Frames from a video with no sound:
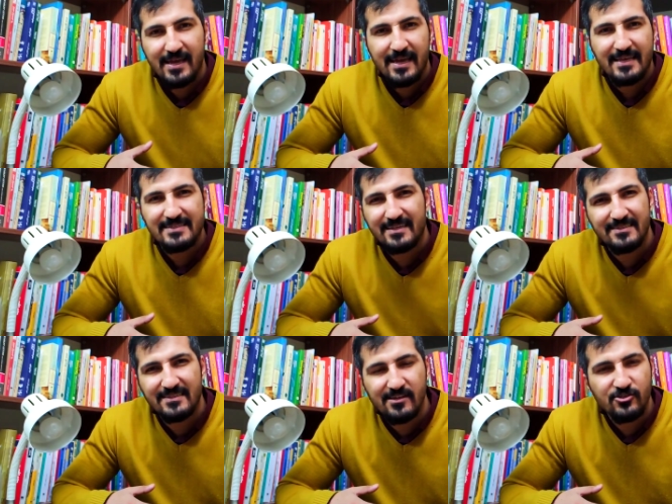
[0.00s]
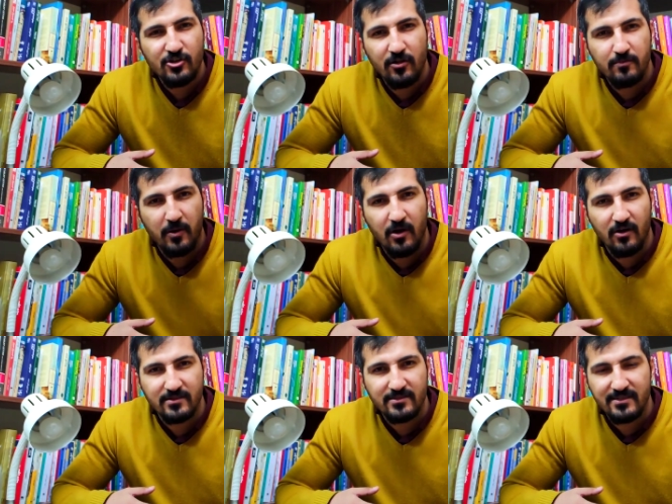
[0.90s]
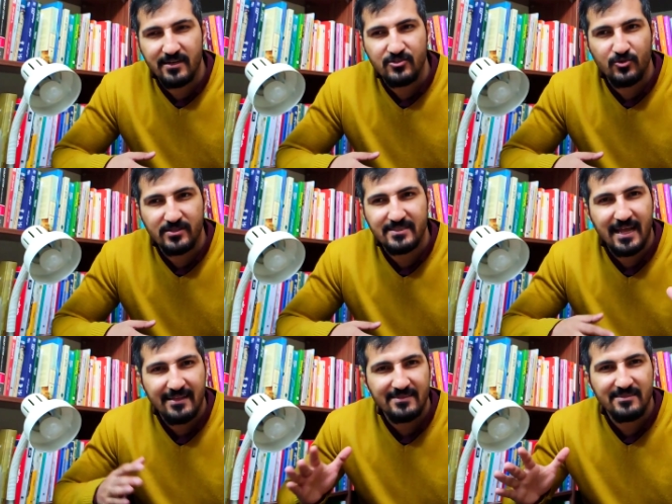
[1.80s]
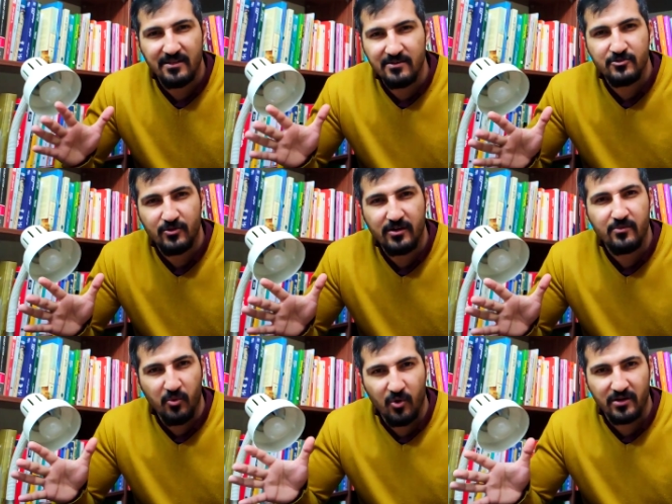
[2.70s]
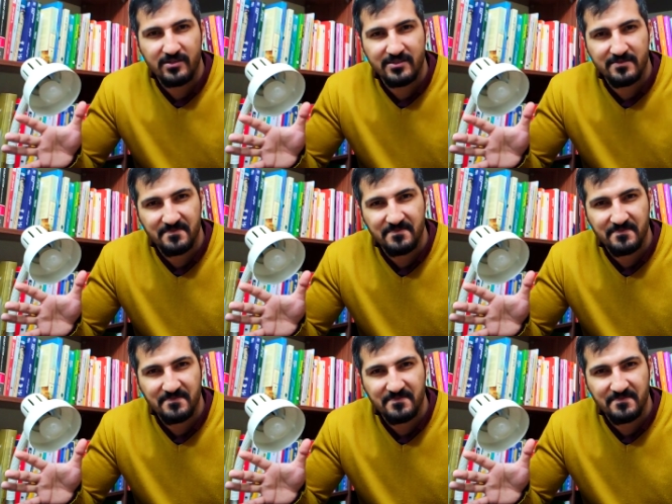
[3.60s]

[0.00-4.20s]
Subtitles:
is an essential part in understanding the literary works.